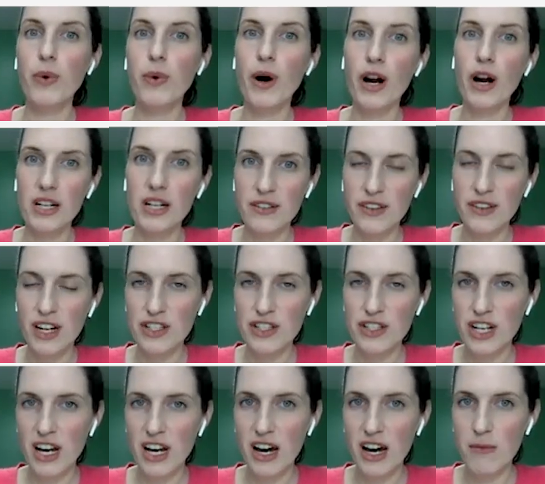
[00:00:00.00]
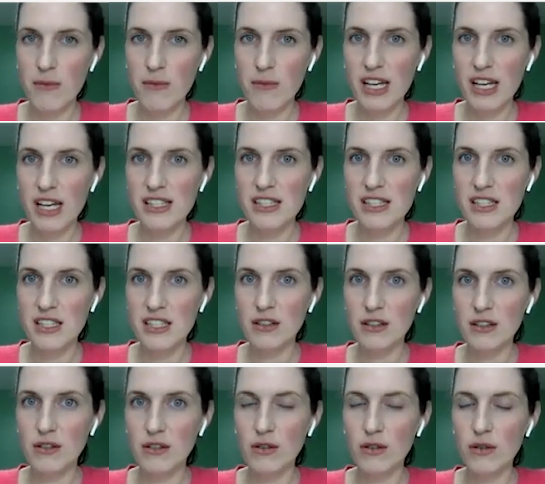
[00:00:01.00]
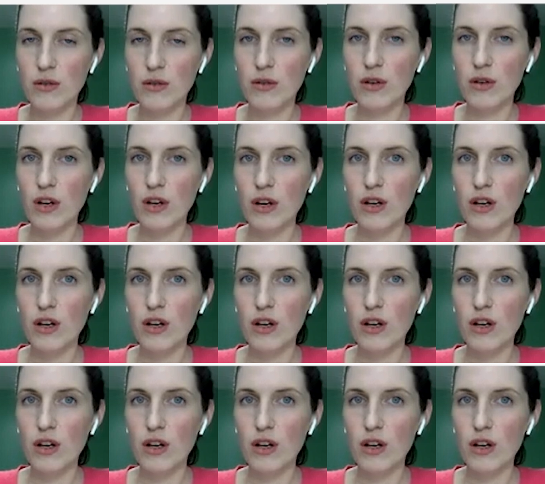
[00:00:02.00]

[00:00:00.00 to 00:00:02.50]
part of our job is to